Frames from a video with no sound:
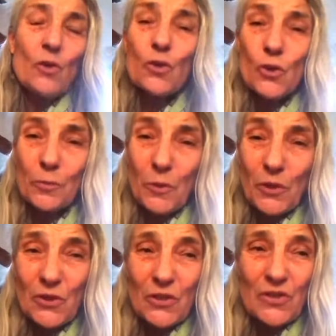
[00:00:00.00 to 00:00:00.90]
group
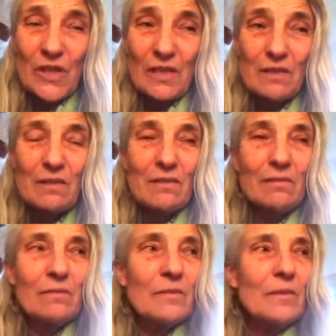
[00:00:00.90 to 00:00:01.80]
consciousness,
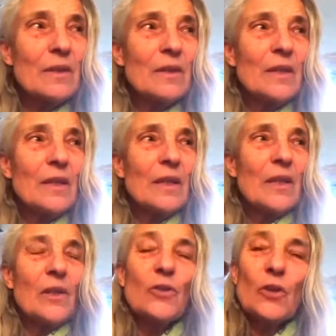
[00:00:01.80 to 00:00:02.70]

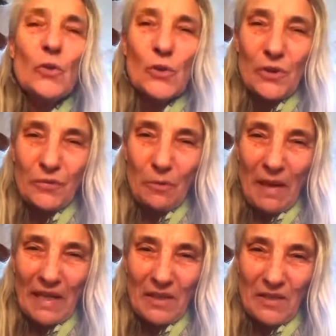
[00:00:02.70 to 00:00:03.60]
the good of
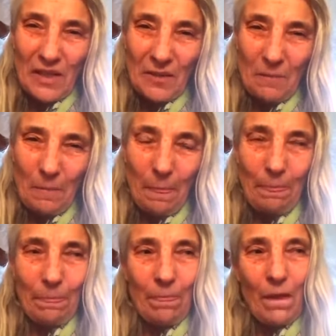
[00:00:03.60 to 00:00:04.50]
humanity,
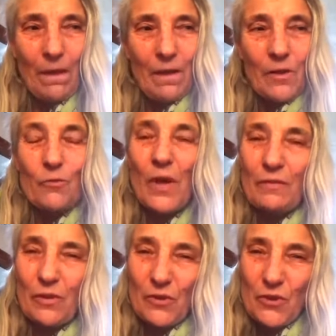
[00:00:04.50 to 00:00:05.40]

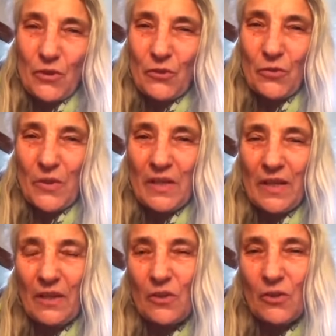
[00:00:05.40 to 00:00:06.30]
revolutionary
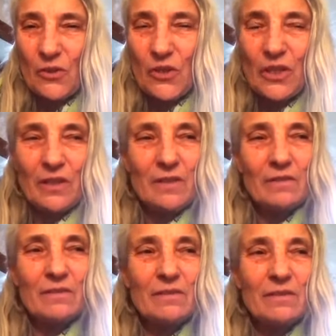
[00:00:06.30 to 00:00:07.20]
technology,
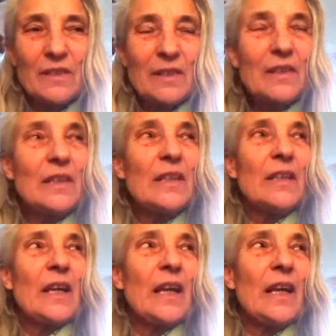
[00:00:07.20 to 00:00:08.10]

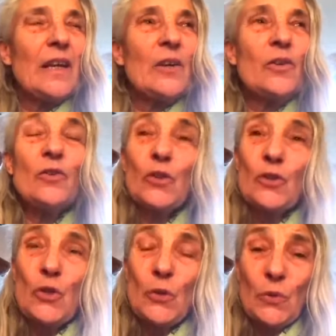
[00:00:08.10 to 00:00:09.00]
the
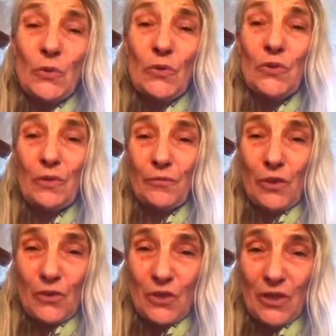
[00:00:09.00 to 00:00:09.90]
new, the
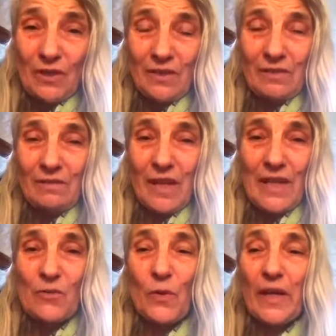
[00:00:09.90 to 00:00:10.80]
future,
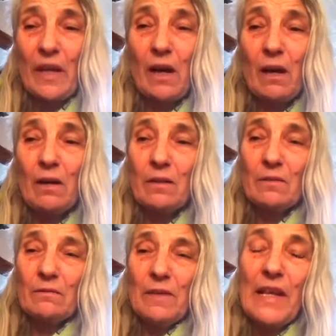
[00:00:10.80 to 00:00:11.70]
as we are
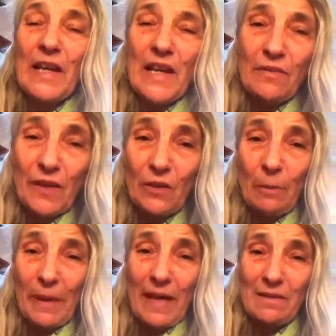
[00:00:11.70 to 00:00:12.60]
living
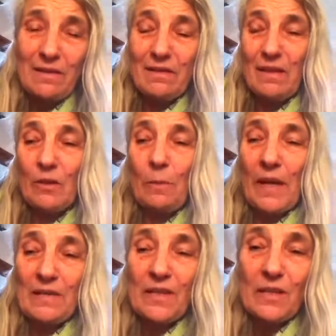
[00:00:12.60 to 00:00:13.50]
the past, and the
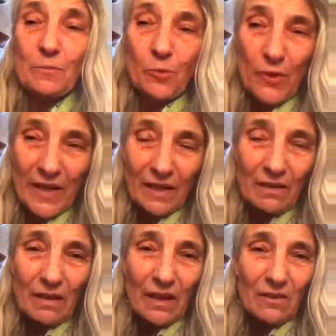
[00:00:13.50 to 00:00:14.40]
past is
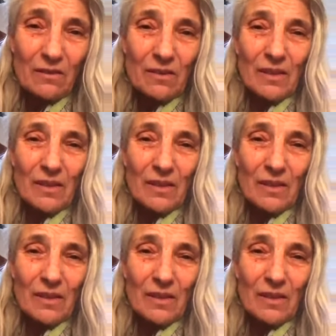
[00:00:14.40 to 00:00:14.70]
breaking down,